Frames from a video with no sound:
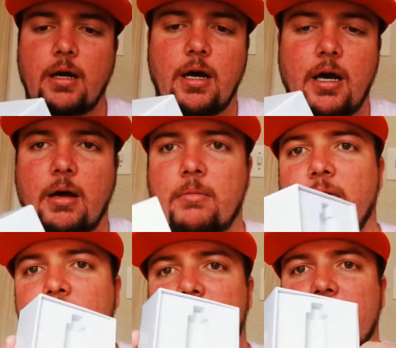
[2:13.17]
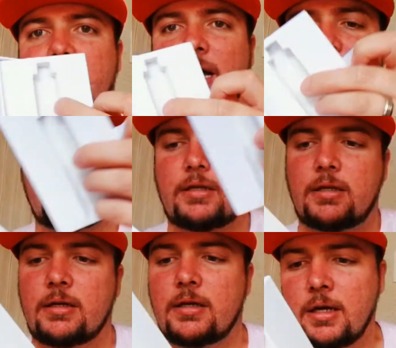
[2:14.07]
Obviously ours is out.
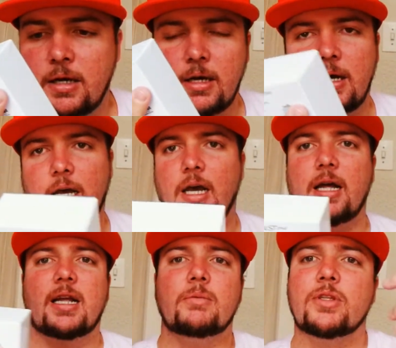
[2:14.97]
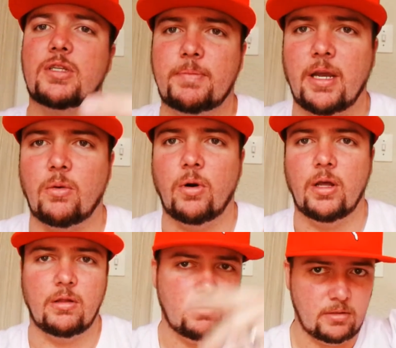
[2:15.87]
It comes with a spare
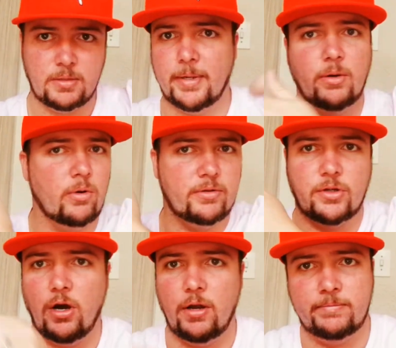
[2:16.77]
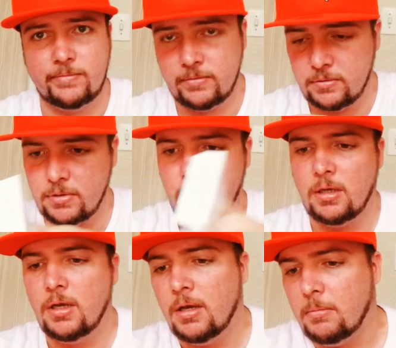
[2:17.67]
coil. Spare coil is gone.
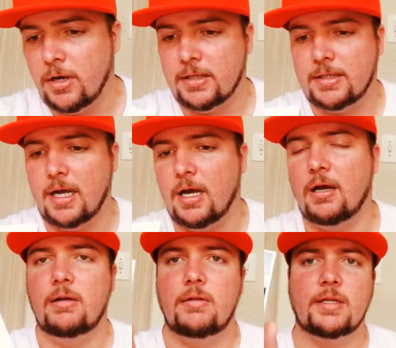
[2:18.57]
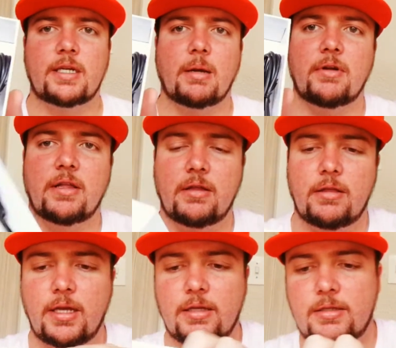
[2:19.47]
But there's a couple of other
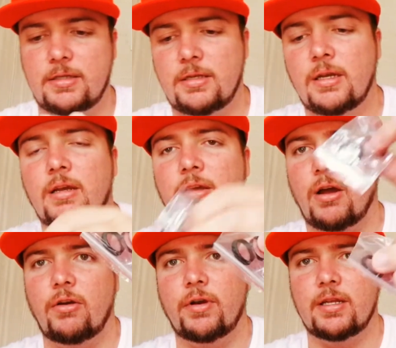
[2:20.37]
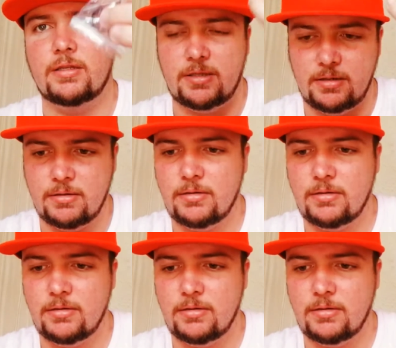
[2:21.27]
things. O-rings.